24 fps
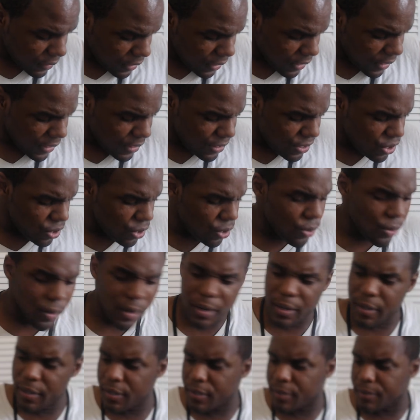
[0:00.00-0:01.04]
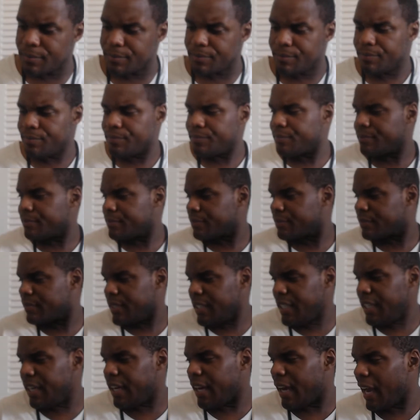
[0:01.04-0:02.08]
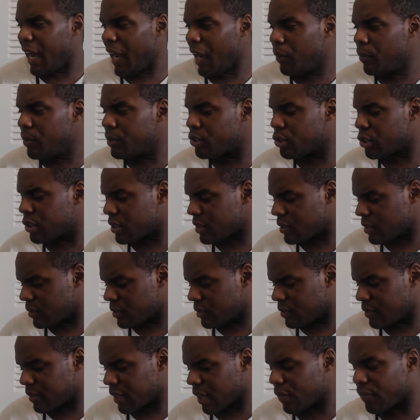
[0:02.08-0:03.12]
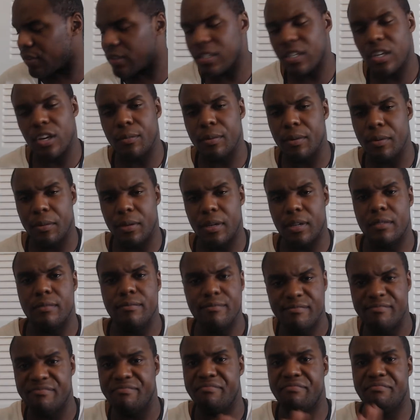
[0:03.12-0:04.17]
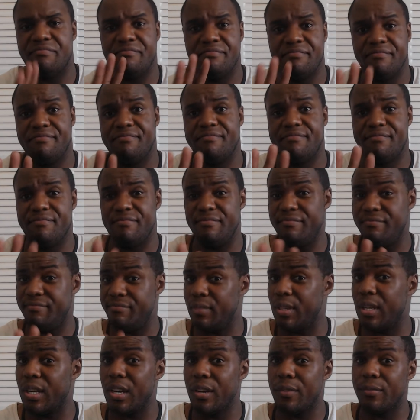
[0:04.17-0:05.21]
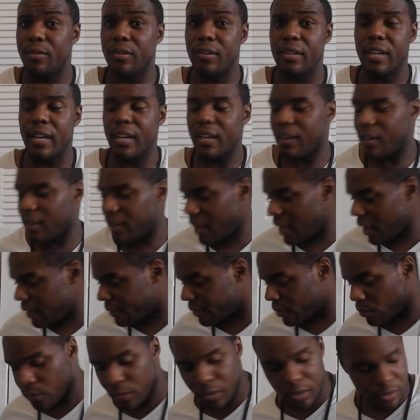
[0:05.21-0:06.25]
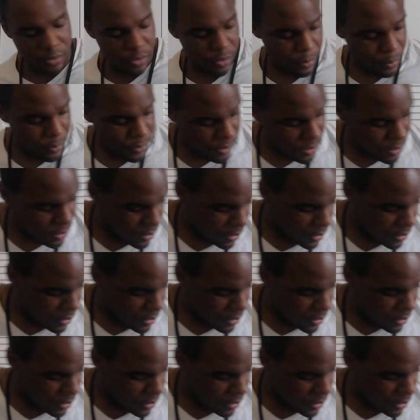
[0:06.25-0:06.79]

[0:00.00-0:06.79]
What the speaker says: And so yeah, I would just definitely tell people to be careful of that Evan Williams.